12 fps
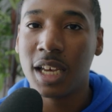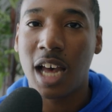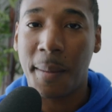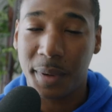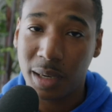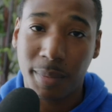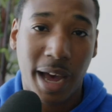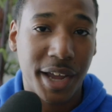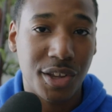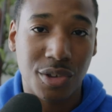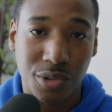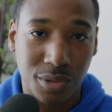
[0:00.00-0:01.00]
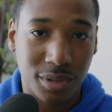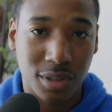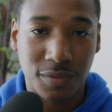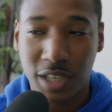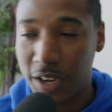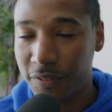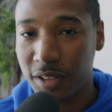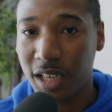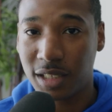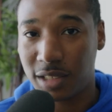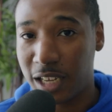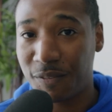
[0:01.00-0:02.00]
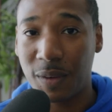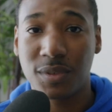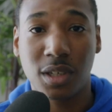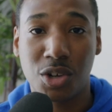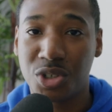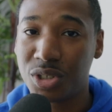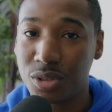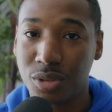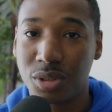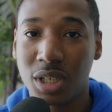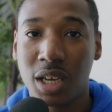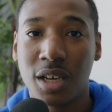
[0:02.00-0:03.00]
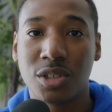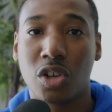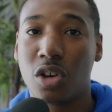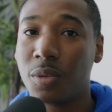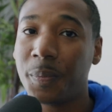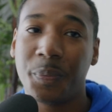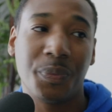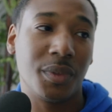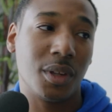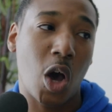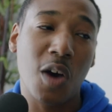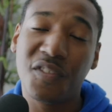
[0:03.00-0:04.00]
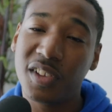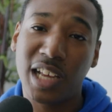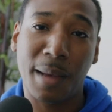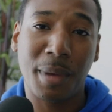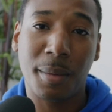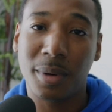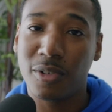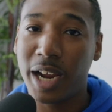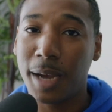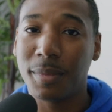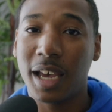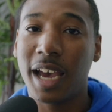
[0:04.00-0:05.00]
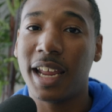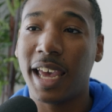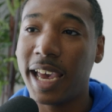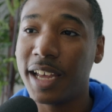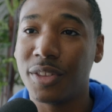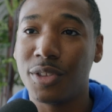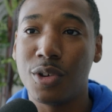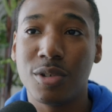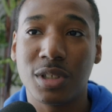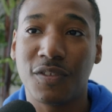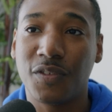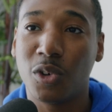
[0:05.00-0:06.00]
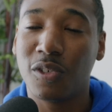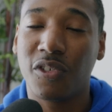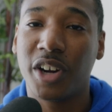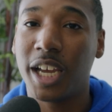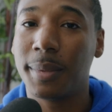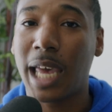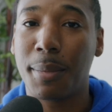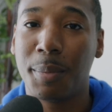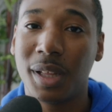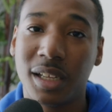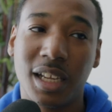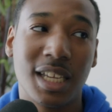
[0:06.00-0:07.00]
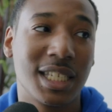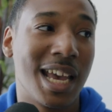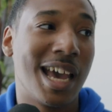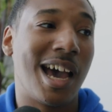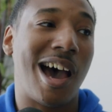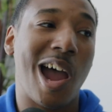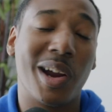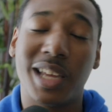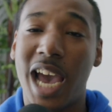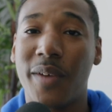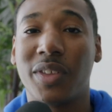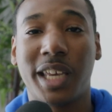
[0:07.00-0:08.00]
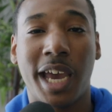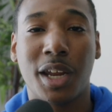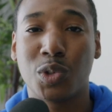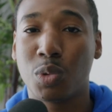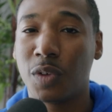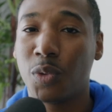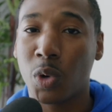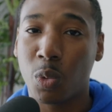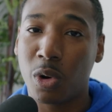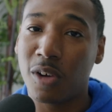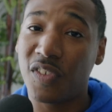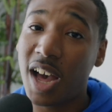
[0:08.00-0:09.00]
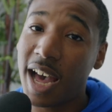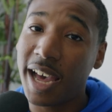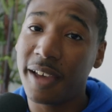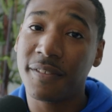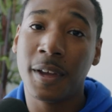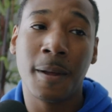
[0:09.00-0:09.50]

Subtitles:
I'm gonna buy it used, definitely, because it's like 1500 used. So hopefully I'll be able to grab that and use the full frame capabilities. I already have the Canon 24-105.